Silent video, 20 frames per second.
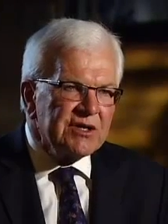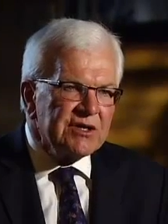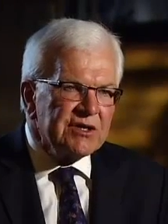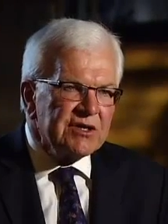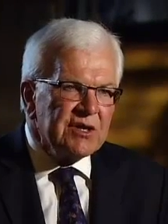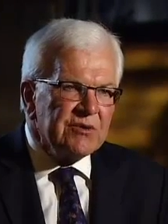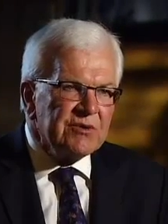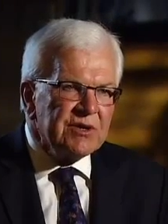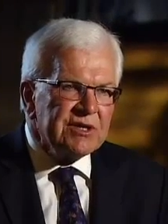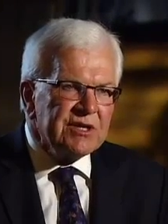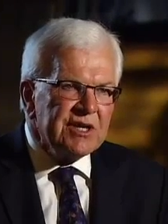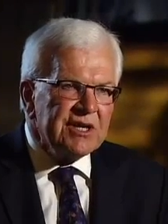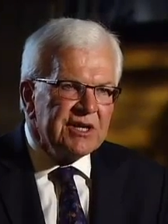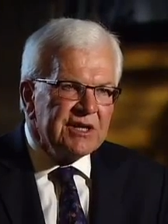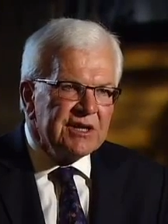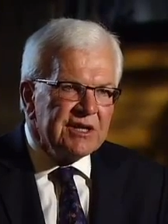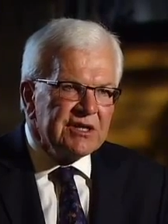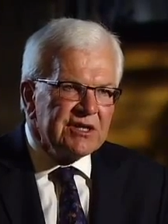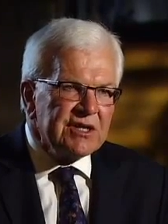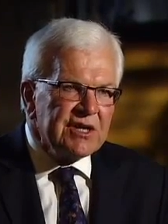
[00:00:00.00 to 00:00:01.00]
So we see
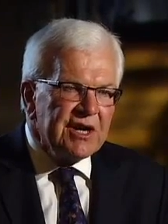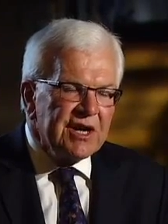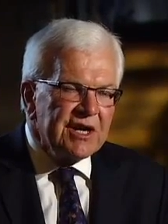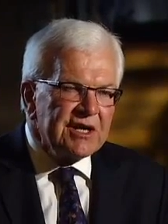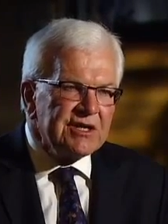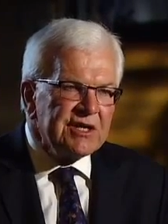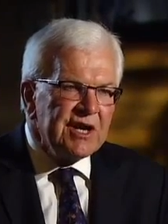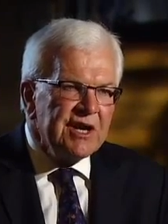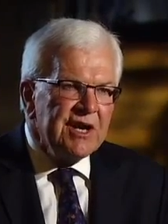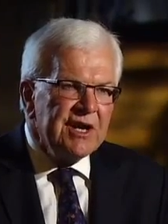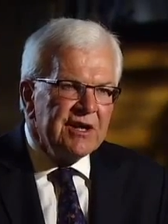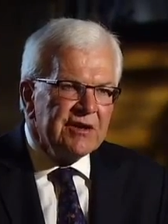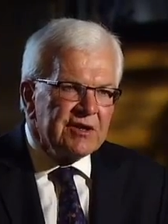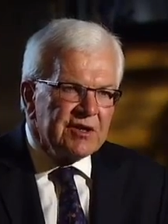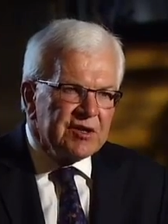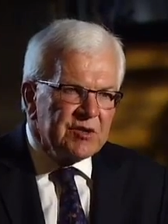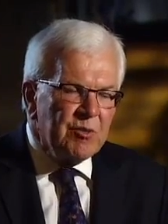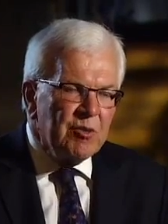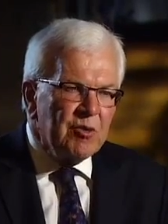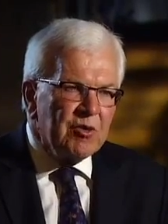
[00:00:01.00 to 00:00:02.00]
in this case
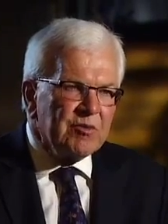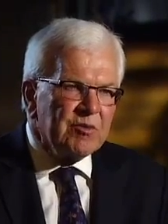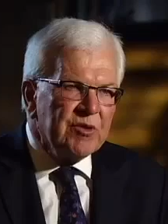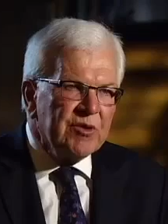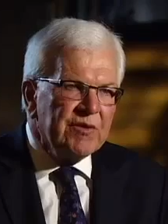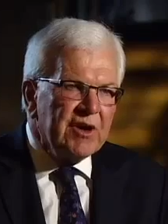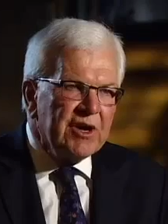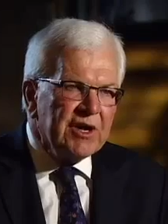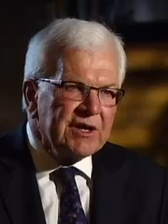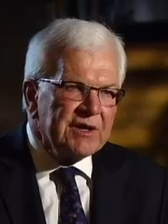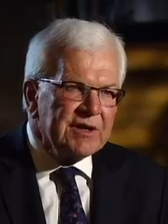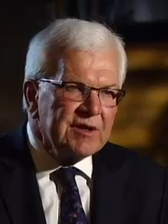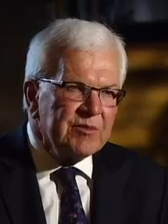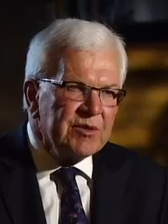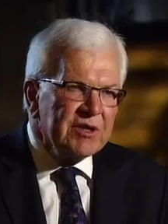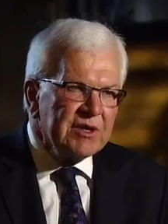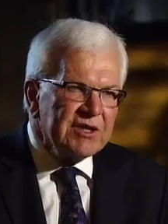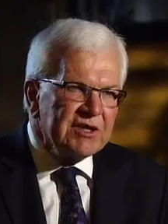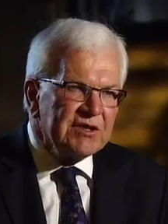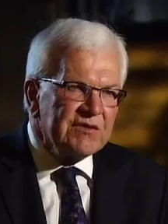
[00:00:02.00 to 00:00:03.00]
the sport providing the
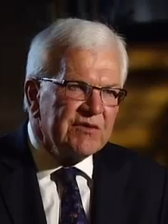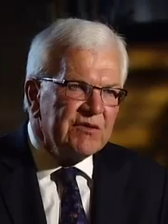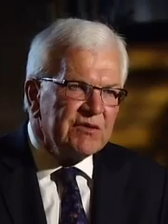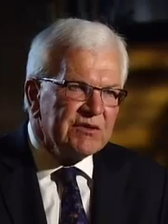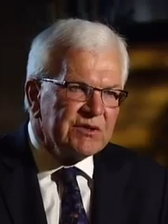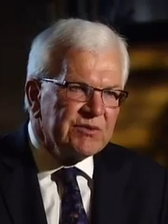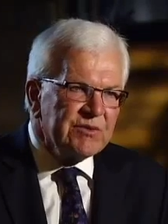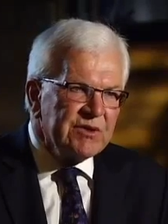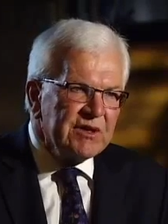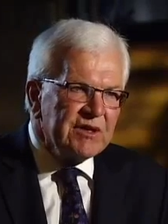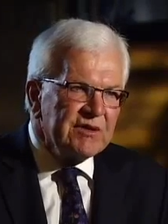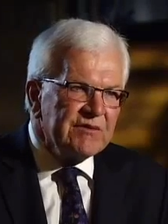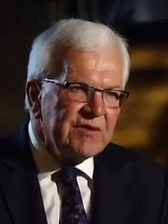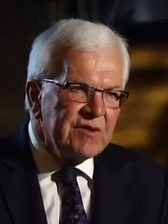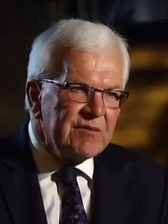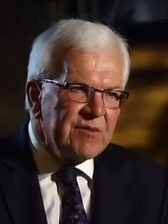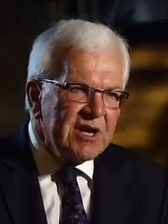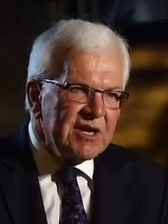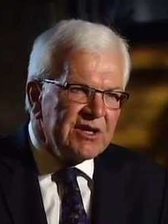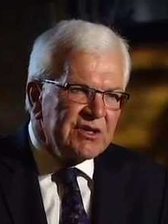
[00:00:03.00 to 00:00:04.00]
police force with
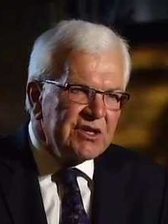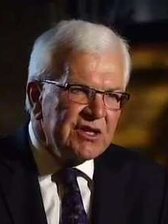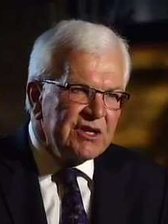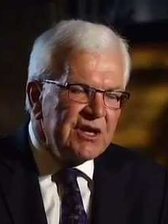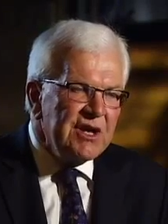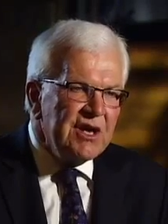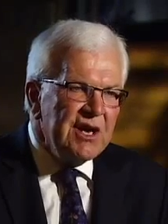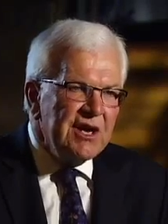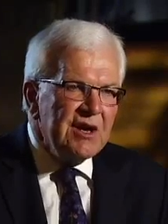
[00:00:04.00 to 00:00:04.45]
information.